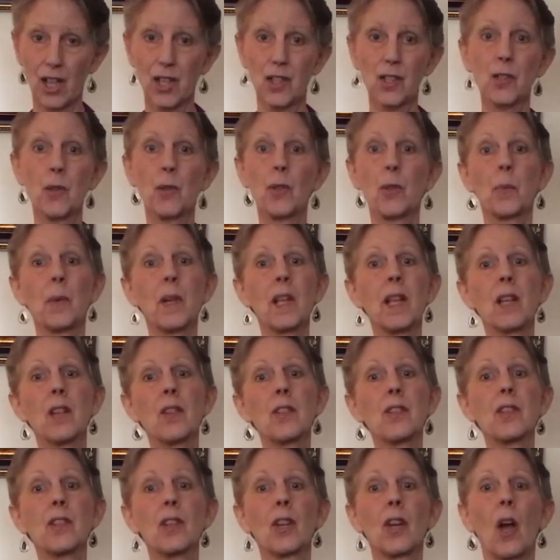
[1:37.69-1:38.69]
So 3
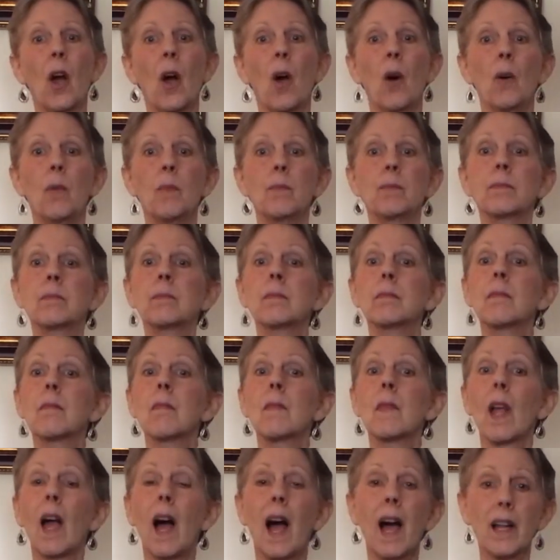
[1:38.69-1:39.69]
years ago,
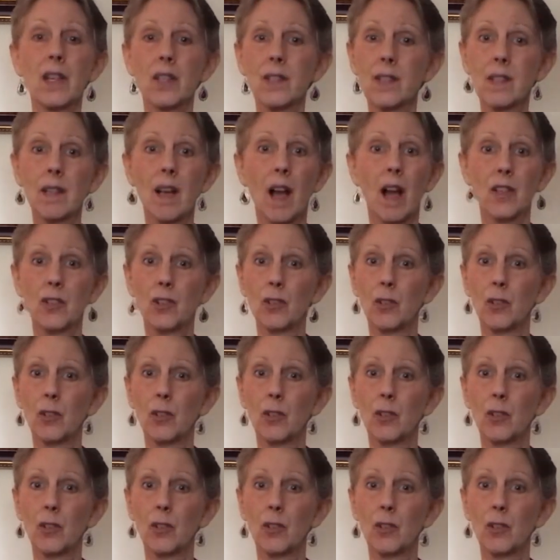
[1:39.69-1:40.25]
I just got